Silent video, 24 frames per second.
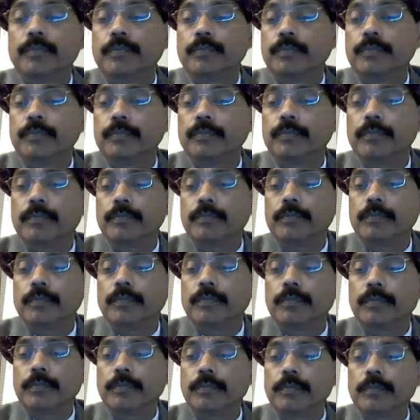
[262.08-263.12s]

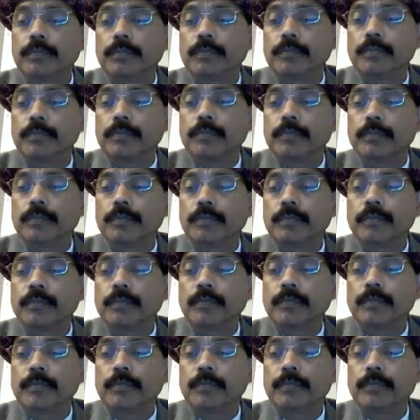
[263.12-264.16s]

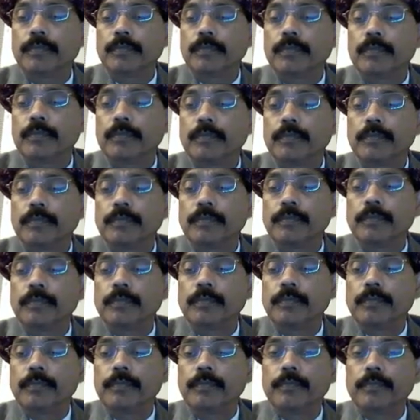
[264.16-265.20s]

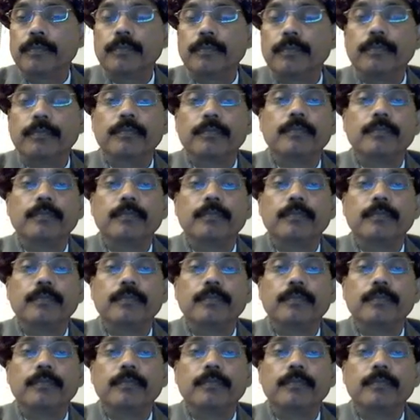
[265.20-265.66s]
No one is speaking in this clip.